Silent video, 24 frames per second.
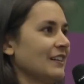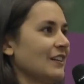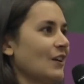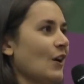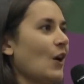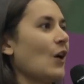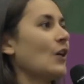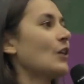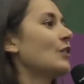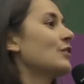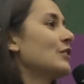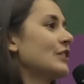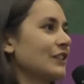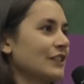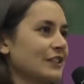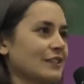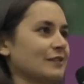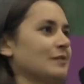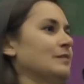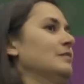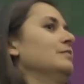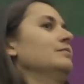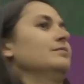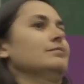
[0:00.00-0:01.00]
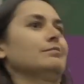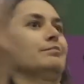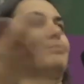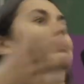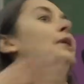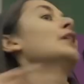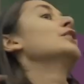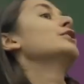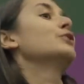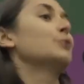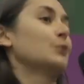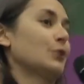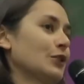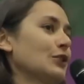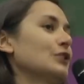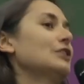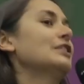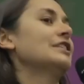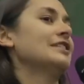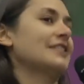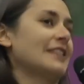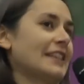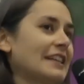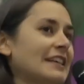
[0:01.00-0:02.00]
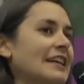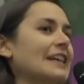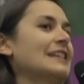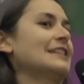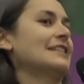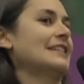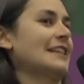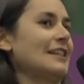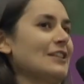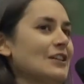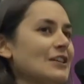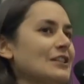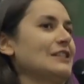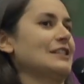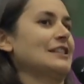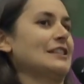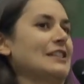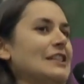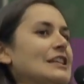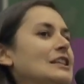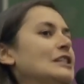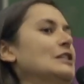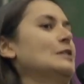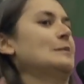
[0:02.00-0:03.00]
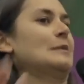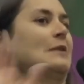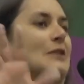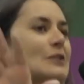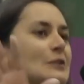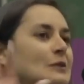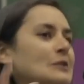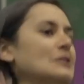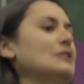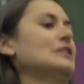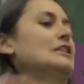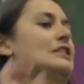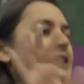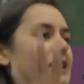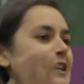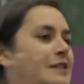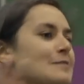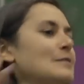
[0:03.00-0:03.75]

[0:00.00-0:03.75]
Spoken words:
all these buzzwords, like I said, all these sexy buzzwords that